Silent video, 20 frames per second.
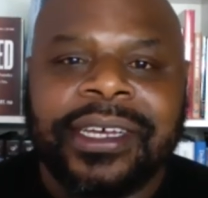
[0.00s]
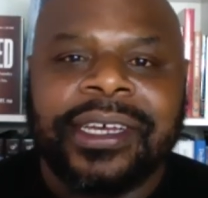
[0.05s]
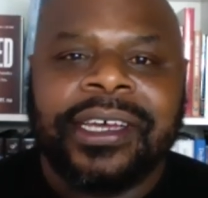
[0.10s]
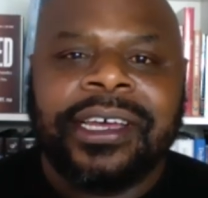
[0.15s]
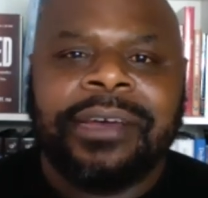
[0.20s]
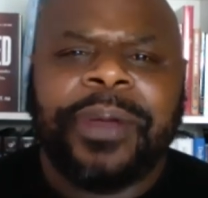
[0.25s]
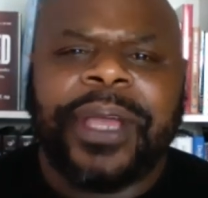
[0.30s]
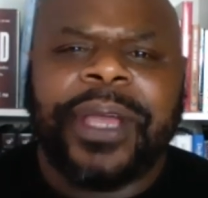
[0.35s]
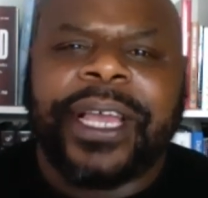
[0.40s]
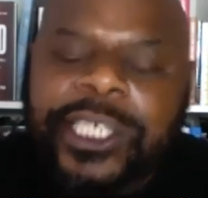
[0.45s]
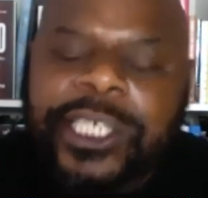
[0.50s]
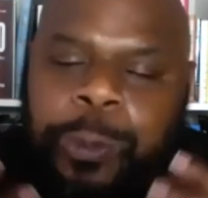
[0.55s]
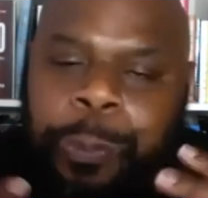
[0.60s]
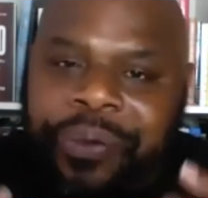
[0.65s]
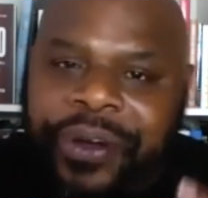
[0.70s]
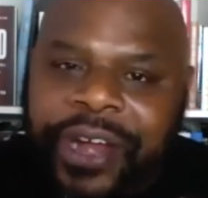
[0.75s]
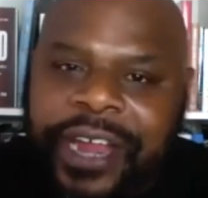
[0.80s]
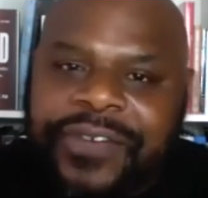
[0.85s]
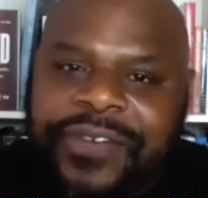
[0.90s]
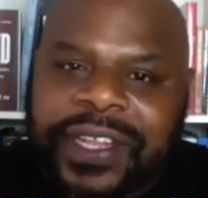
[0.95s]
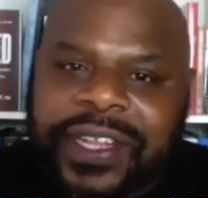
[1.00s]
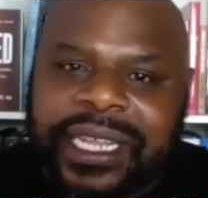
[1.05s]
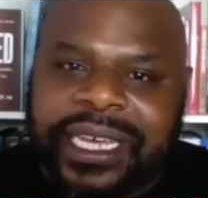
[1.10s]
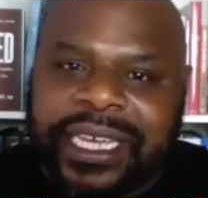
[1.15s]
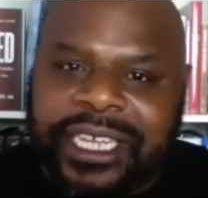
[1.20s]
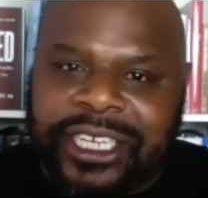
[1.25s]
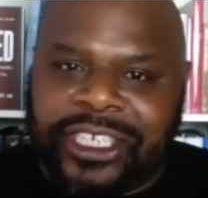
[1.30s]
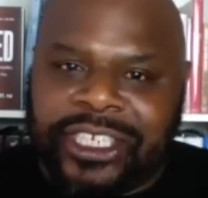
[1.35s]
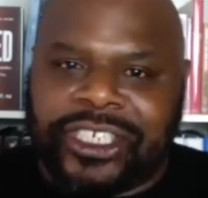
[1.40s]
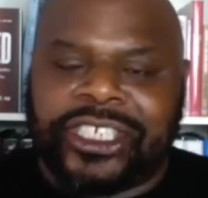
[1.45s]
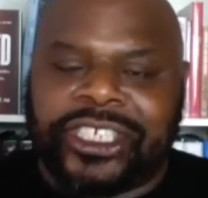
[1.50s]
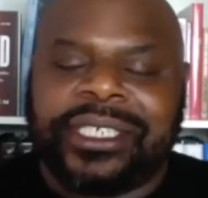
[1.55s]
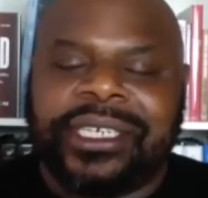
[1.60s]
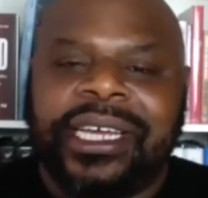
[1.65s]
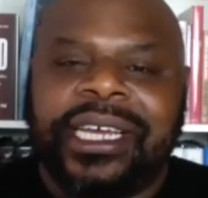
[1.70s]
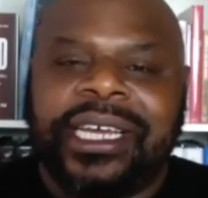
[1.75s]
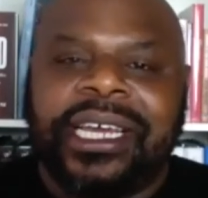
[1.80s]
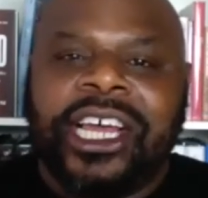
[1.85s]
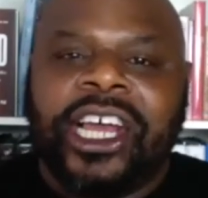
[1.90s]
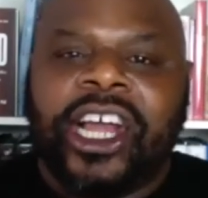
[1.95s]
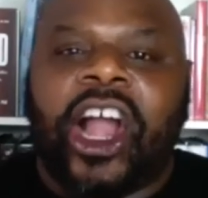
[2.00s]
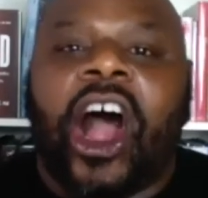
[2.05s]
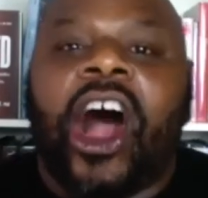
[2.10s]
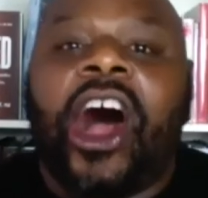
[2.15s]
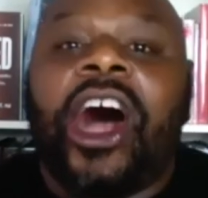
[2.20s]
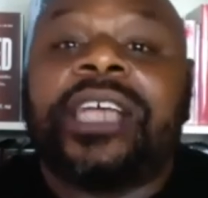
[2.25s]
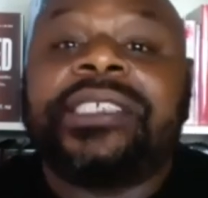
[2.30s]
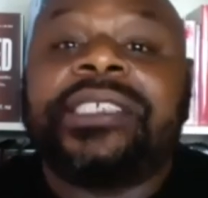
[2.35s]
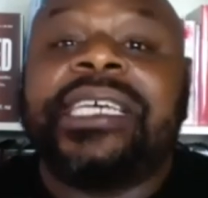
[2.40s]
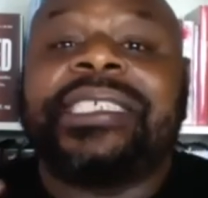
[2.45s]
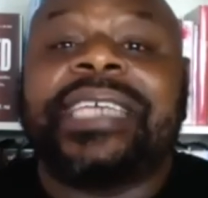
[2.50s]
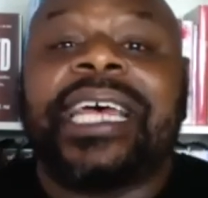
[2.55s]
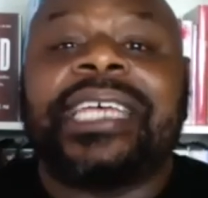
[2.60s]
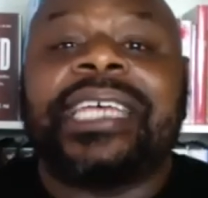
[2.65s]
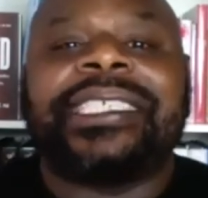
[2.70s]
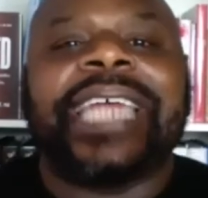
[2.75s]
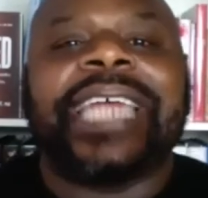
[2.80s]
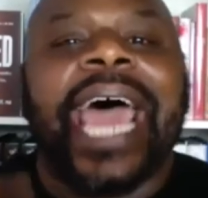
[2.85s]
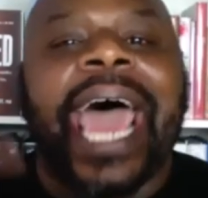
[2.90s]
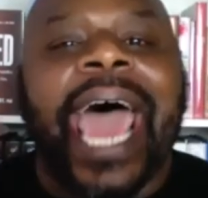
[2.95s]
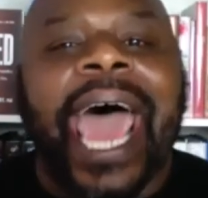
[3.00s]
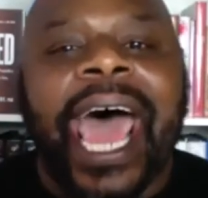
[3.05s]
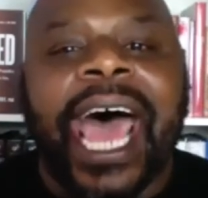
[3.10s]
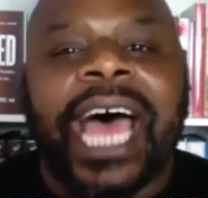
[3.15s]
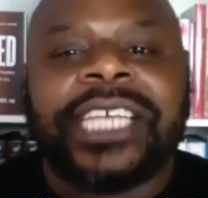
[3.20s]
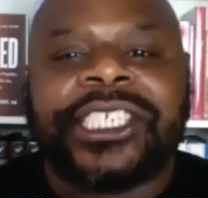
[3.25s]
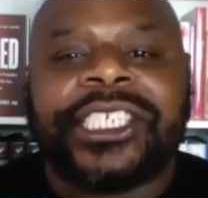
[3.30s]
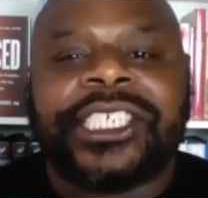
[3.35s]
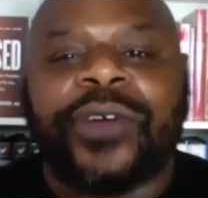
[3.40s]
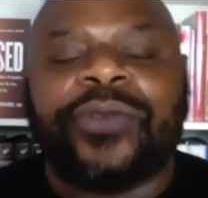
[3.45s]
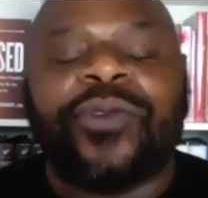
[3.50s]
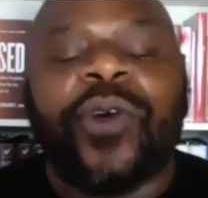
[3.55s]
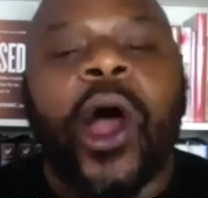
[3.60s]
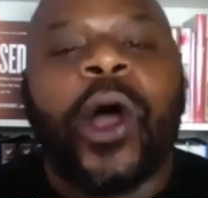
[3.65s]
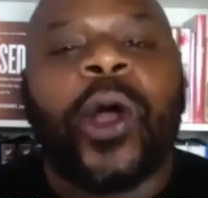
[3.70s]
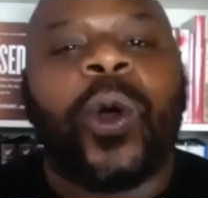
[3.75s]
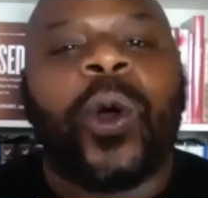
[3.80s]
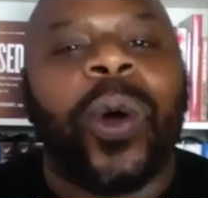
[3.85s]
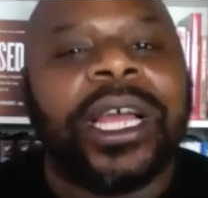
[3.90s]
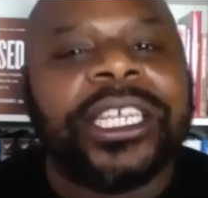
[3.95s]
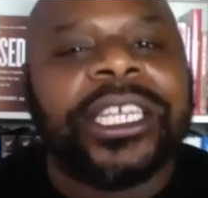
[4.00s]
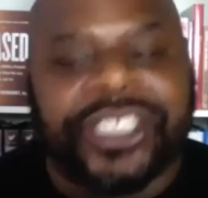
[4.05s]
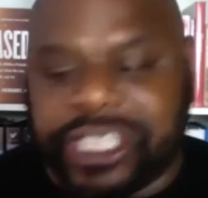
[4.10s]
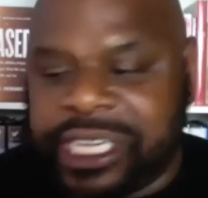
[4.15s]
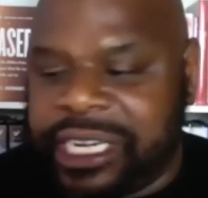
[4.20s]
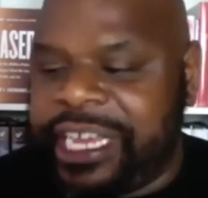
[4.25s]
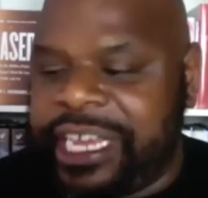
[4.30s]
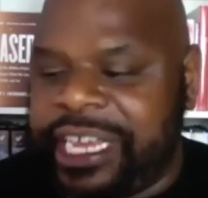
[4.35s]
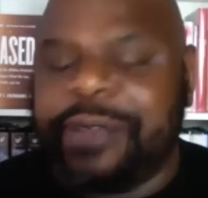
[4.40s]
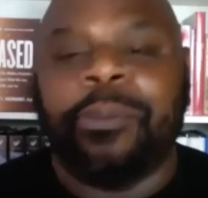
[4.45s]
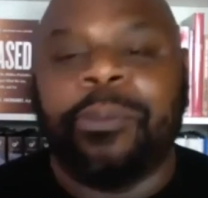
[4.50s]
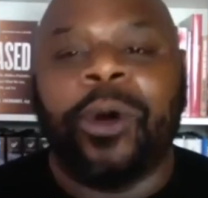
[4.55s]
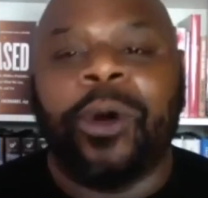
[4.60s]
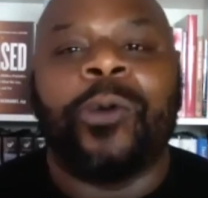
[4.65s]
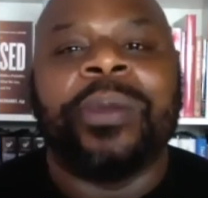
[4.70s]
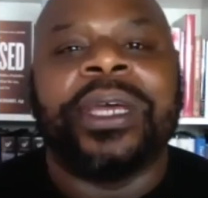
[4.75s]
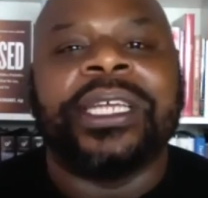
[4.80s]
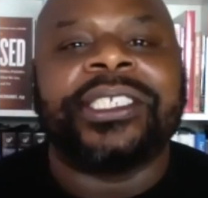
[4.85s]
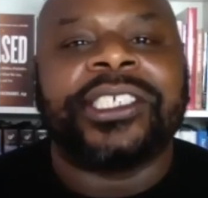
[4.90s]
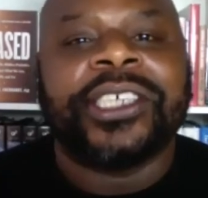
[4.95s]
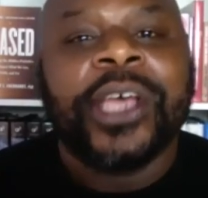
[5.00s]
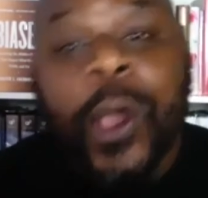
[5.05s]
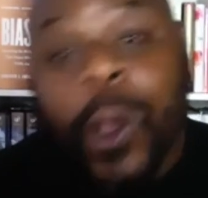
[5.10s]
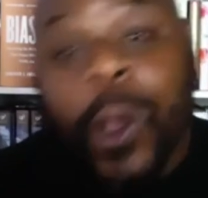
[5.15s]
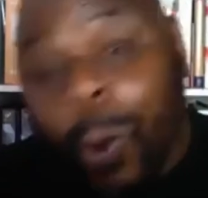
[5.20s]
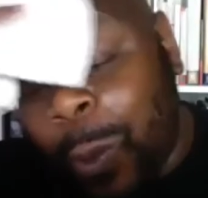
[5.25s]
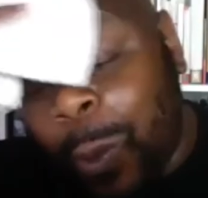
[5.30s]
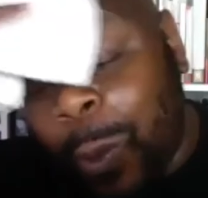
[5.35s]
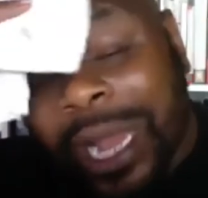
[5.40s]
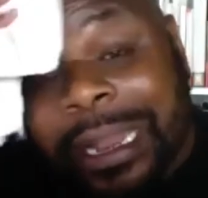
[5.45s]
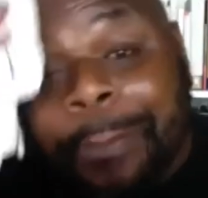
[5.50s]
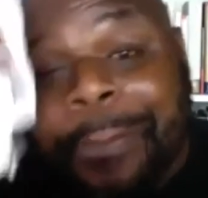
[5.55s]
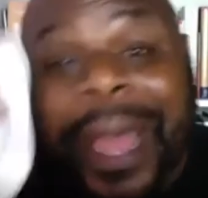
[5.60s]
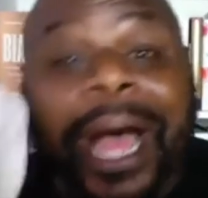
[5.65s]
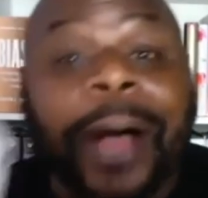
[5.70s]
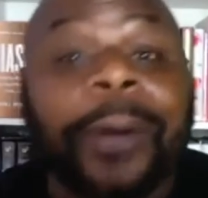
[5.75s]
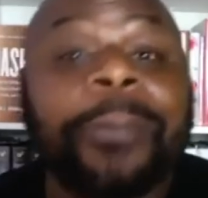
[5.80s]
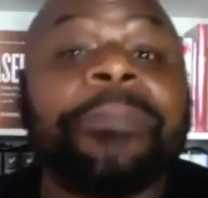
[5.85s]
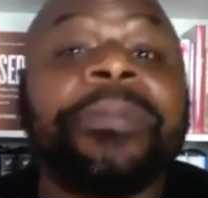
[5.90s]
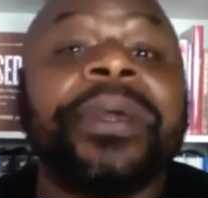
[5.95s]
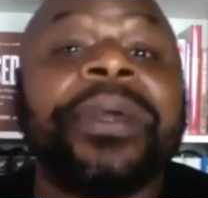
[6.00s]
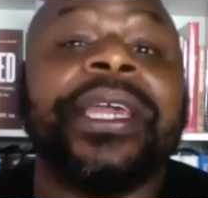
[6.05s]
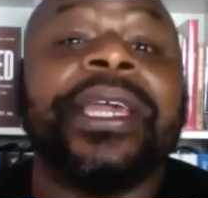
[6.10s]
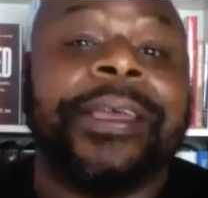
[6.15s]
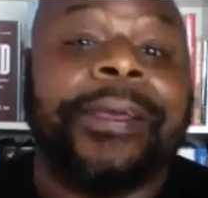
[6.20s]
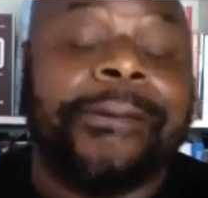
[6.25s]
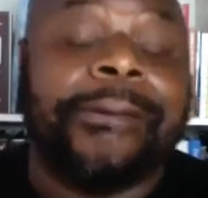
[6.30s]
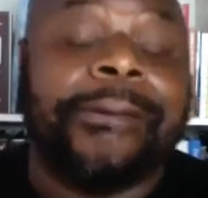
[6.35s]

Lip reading: Because privilege causes us to ask the wrong question in moments. What about me?